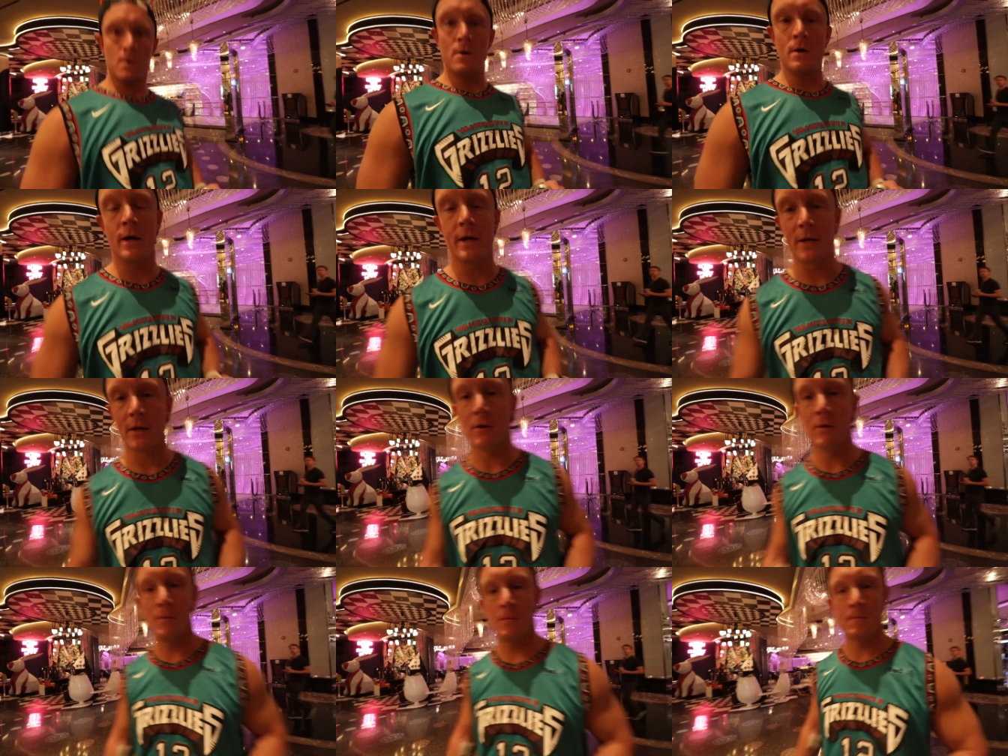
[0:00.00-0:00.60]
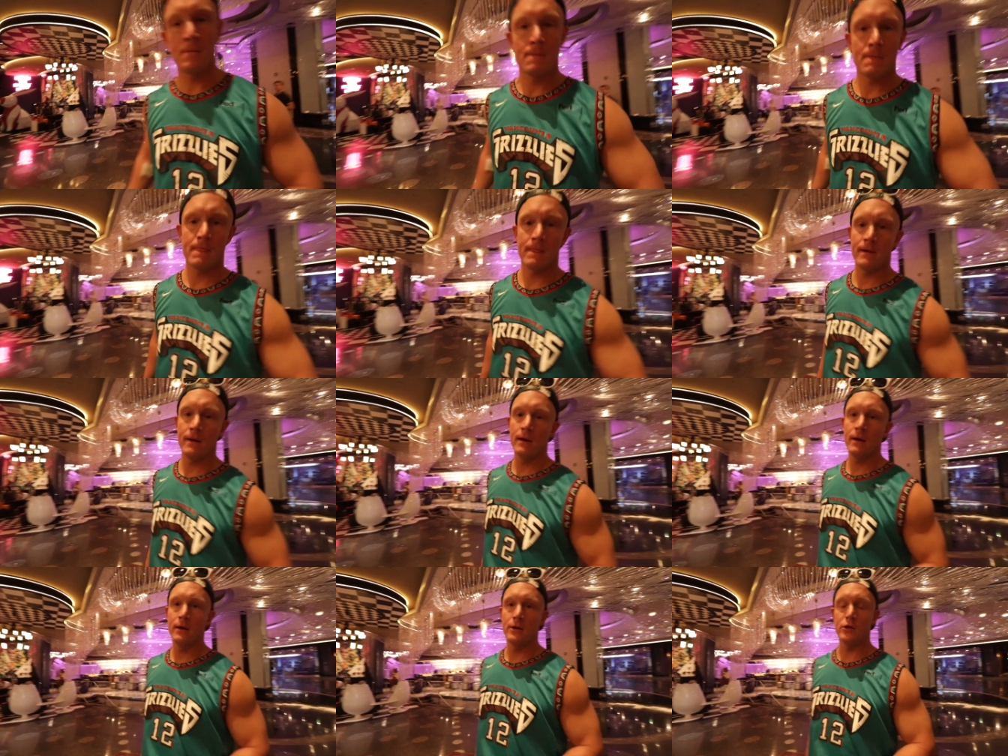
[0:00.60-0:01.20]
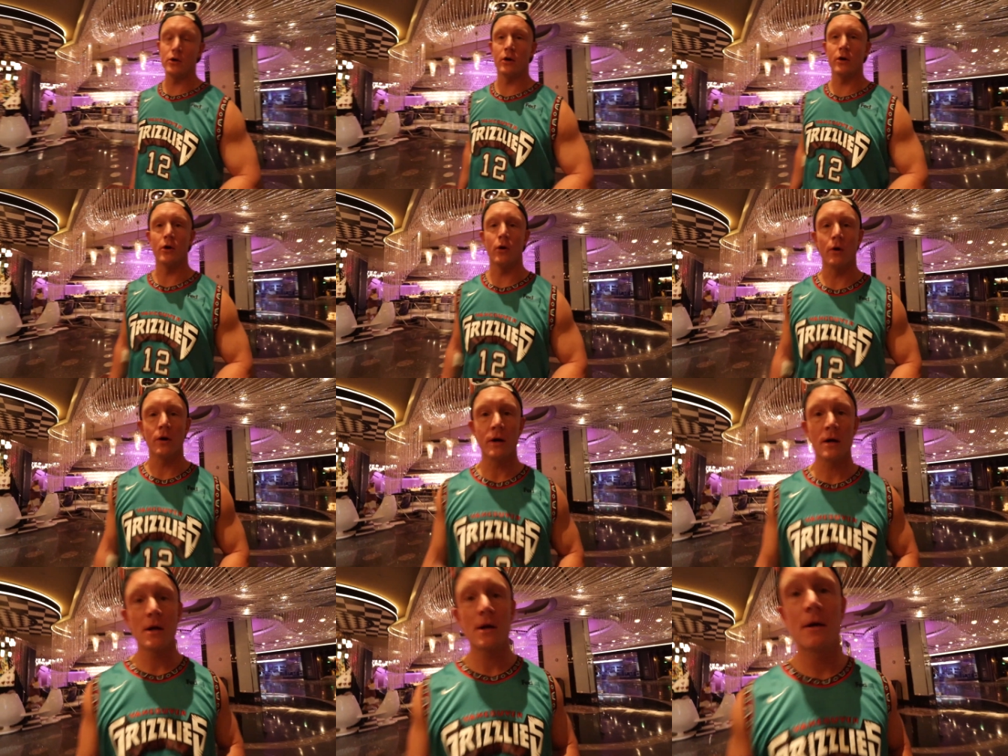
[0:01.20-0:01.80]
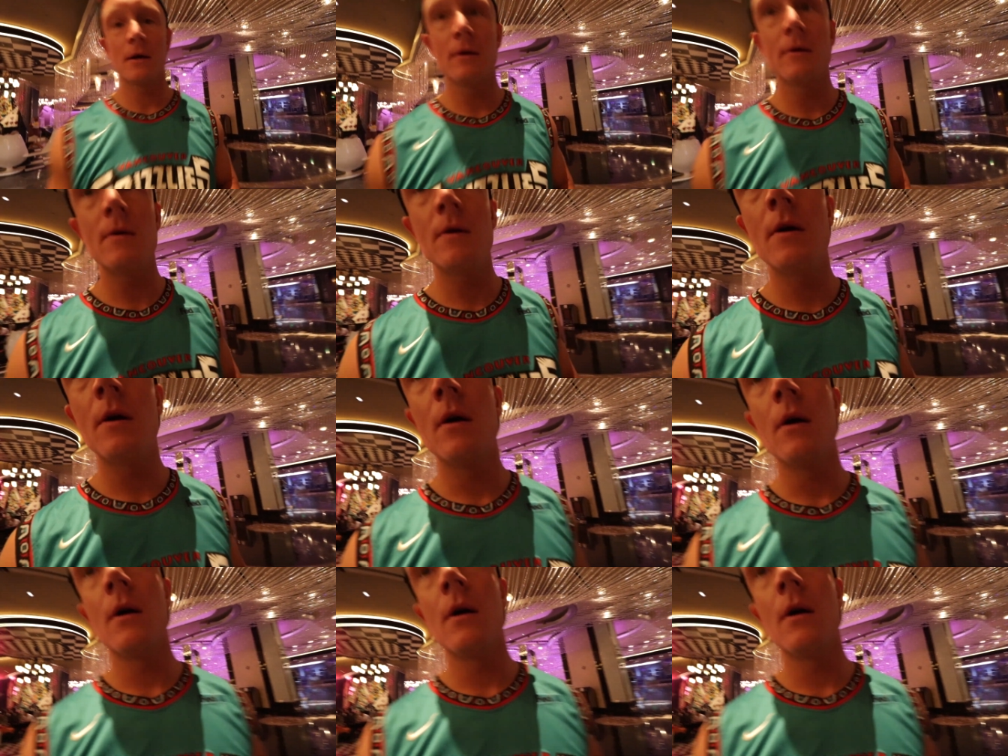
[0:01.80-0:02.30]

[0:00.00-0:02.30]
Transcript: Thank you. You already ordered? No, not